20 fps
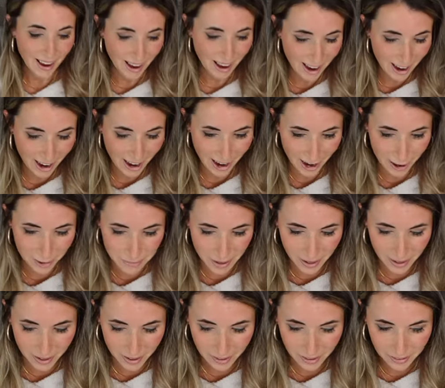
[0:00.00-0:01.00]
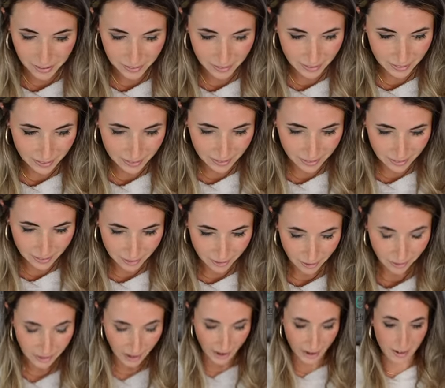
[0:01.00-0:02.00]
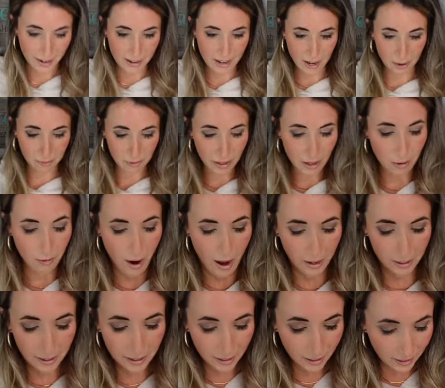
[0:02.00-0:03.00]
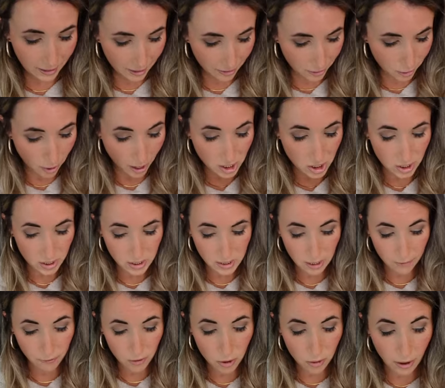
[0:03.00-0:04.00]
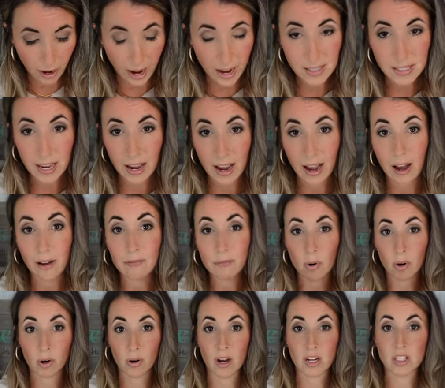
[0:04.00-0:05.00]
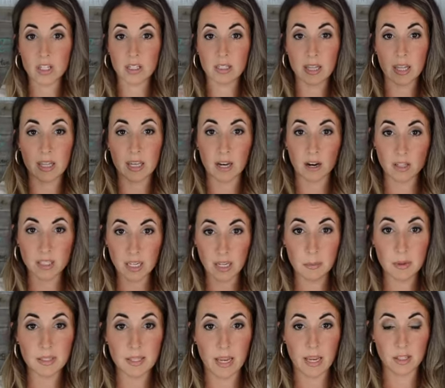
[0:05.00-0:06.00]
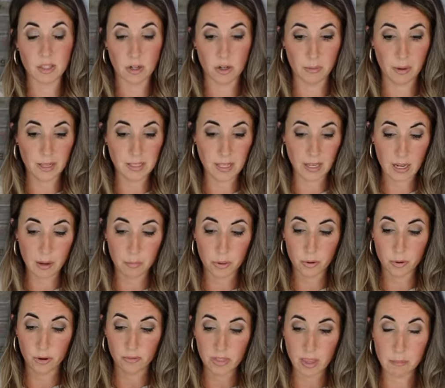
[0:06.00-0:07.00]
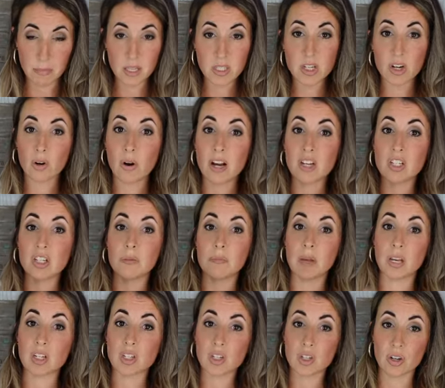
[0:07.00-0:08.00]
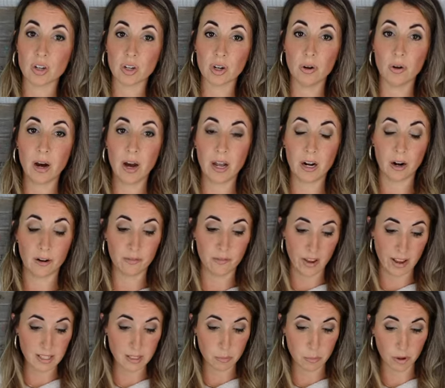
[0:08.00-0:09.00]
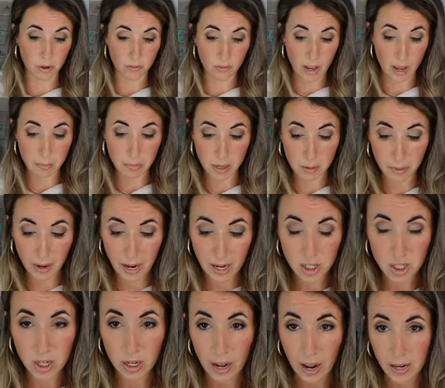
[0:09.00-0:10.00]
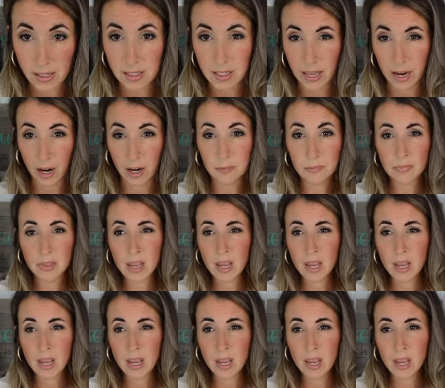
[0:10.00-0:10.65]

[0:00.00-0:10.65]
um, okay, can we go on? Any other questions? If you guys have more questions, I think our team is answering as they come through. If they miss your question, make sure to go on our Facebook VIP page and ask there.